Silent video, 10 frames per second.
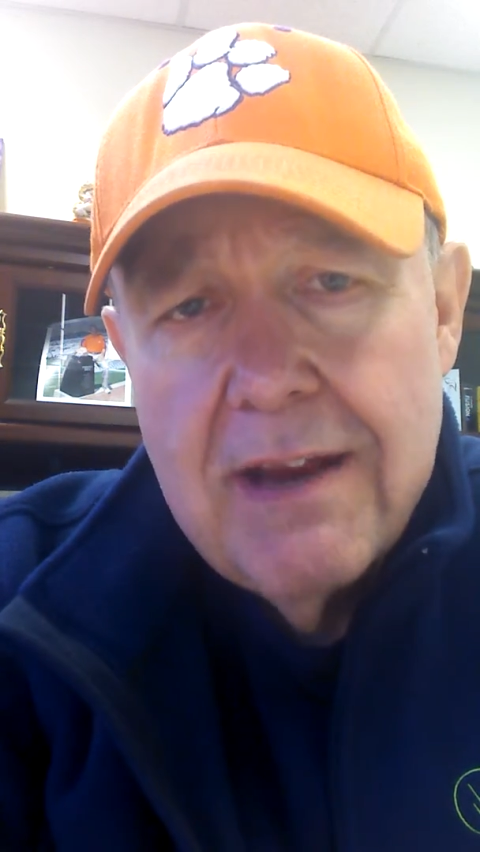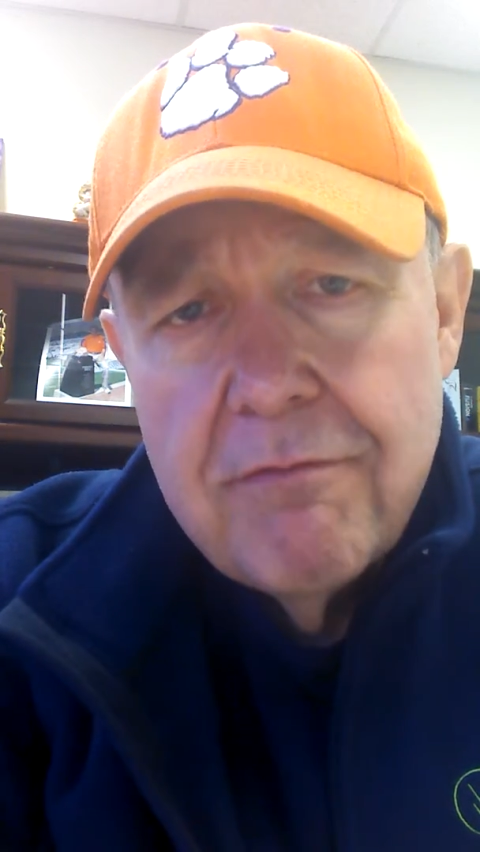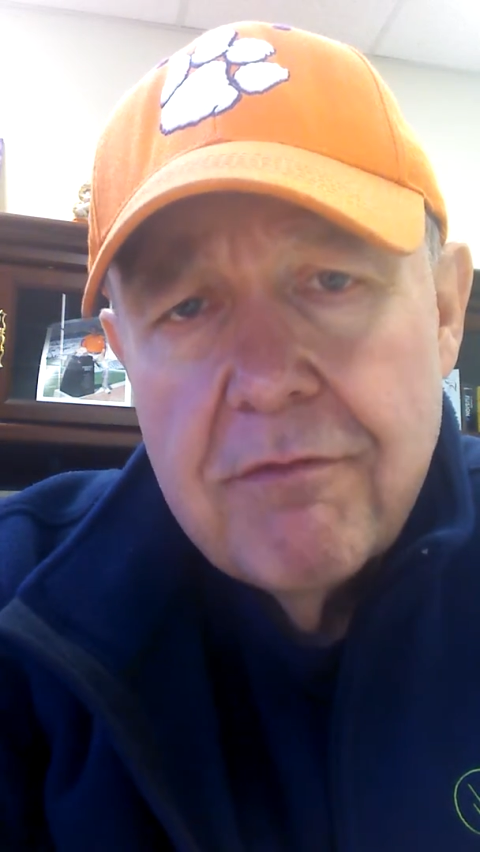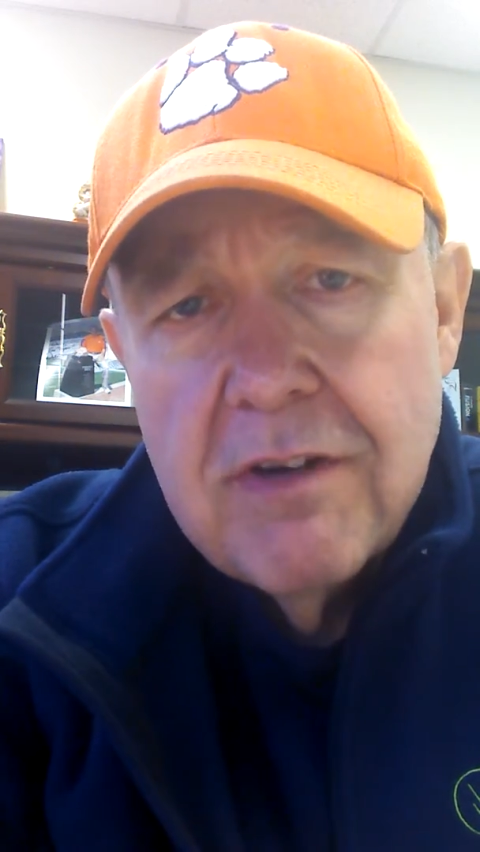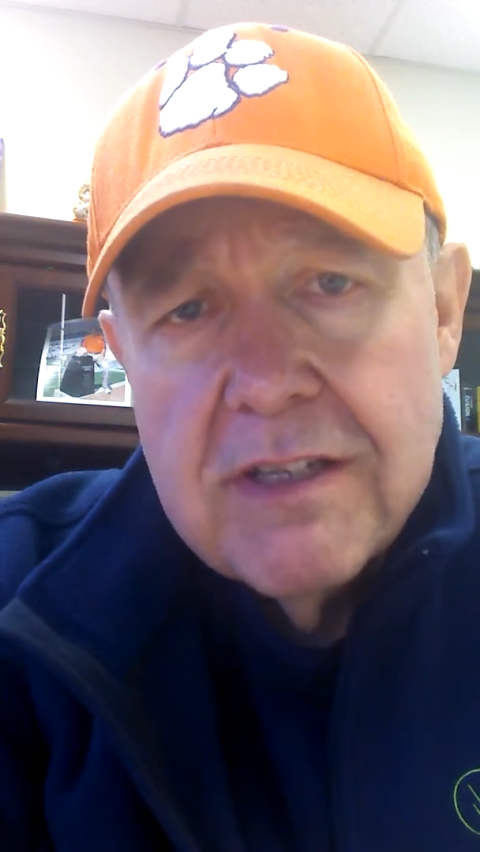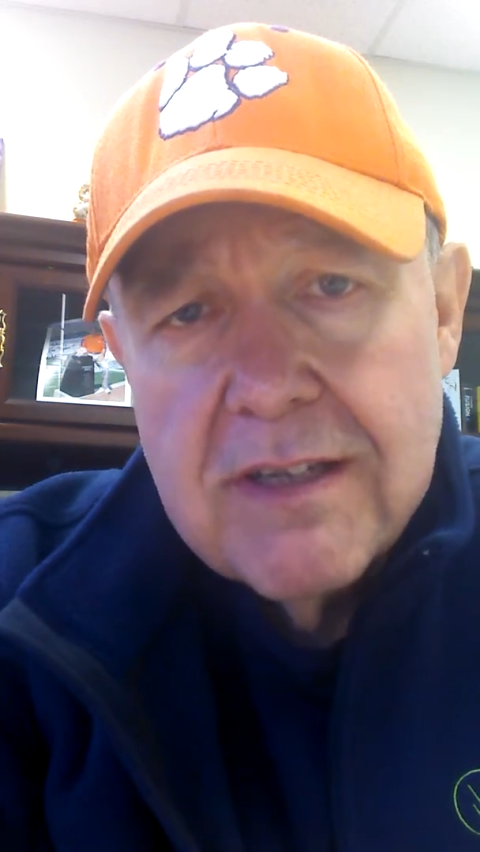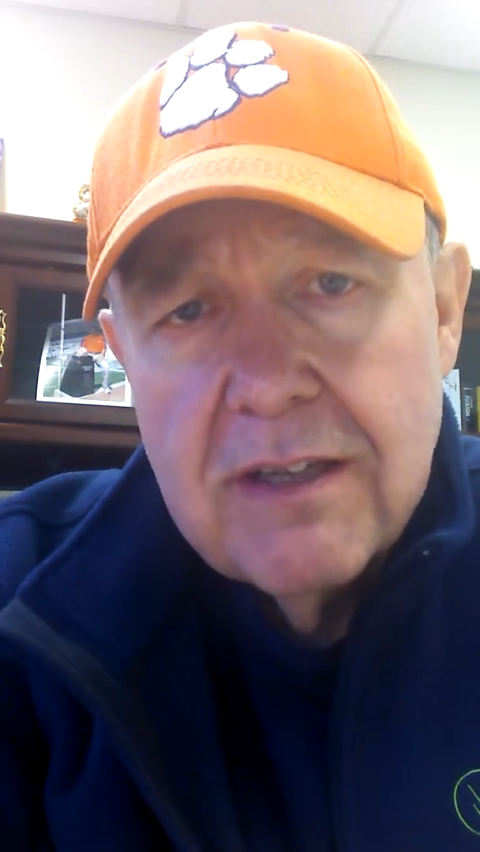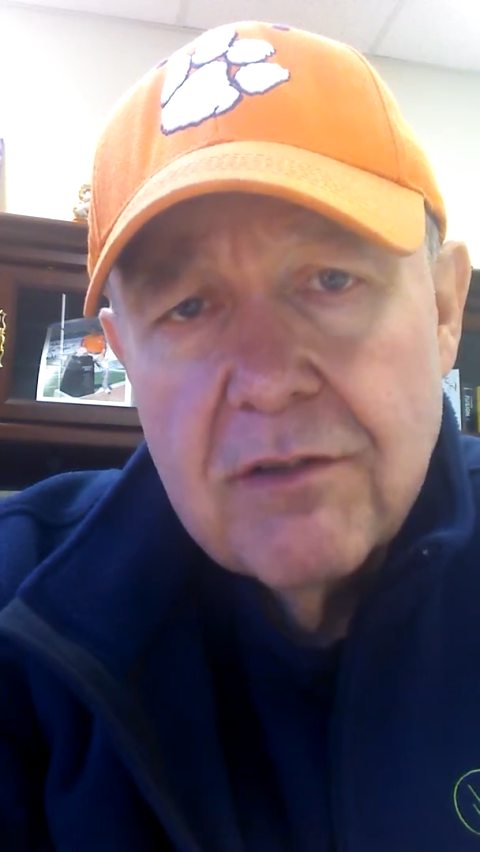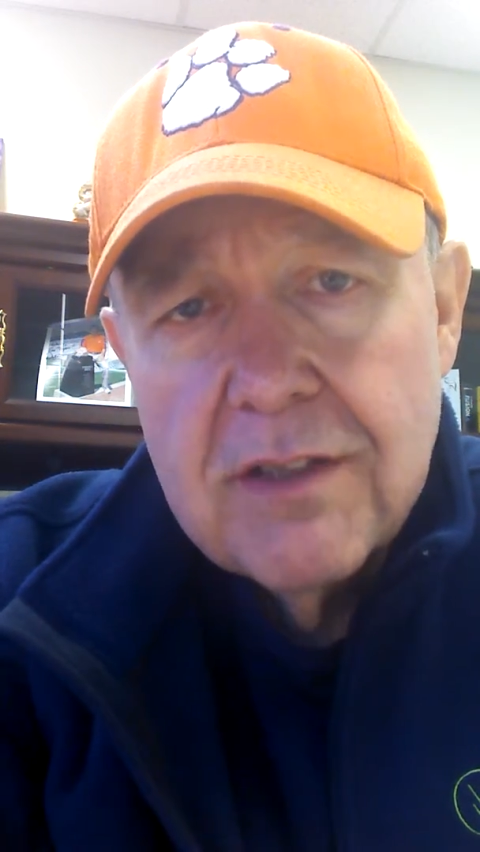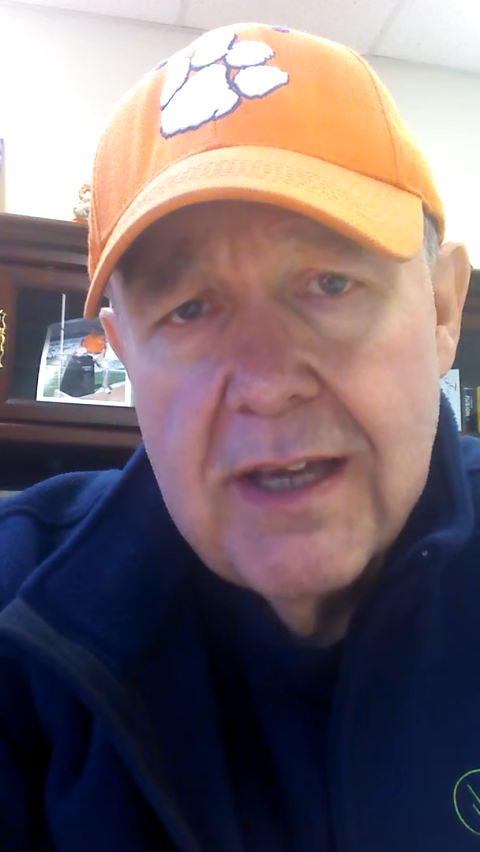every
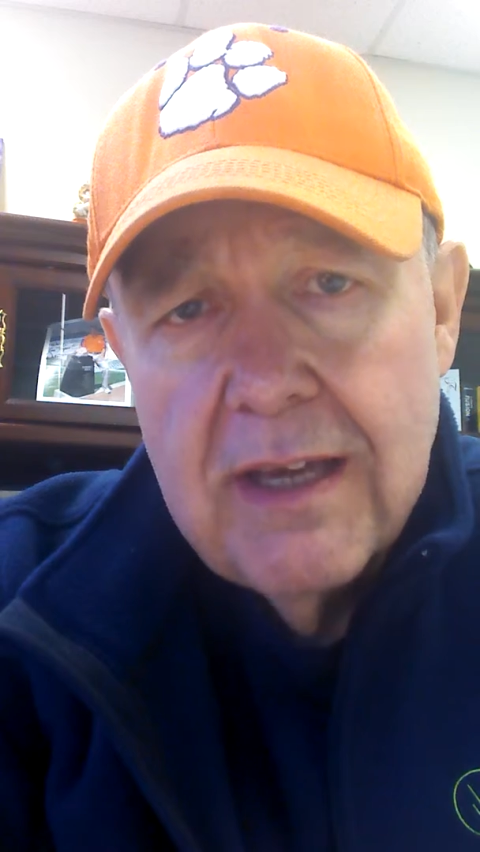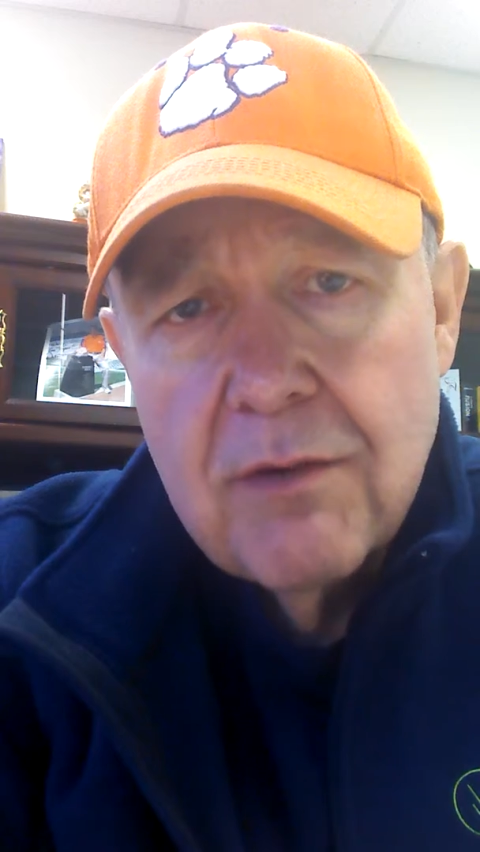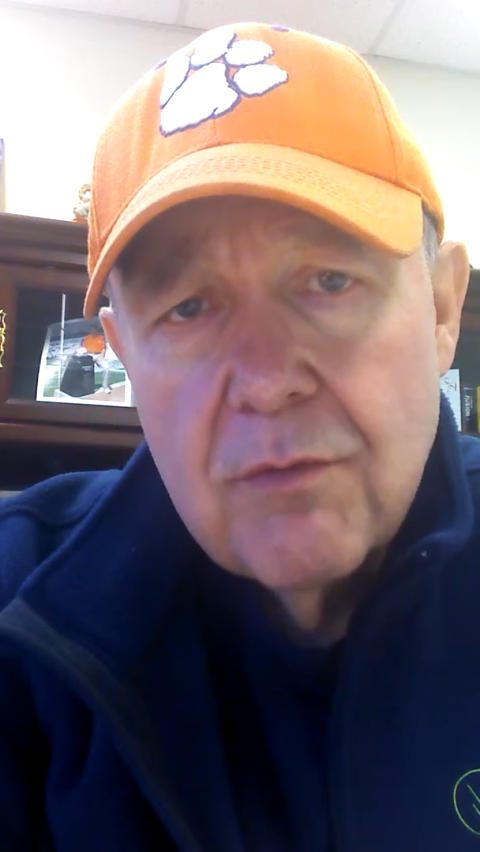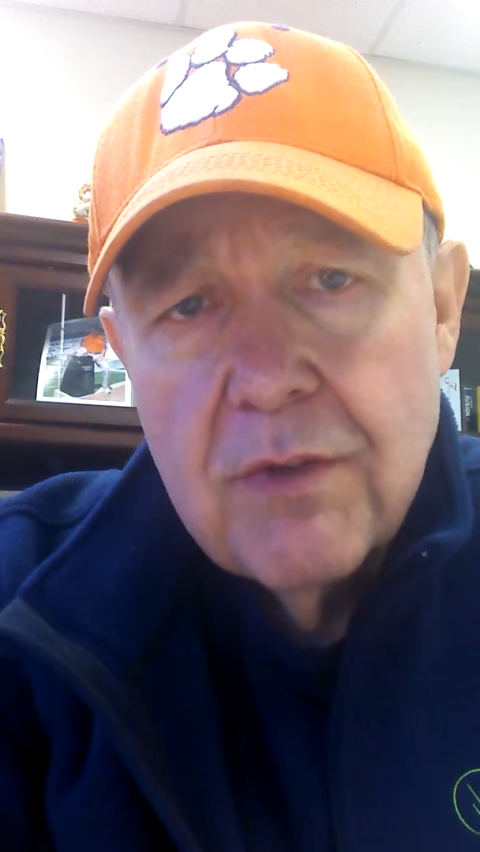single day,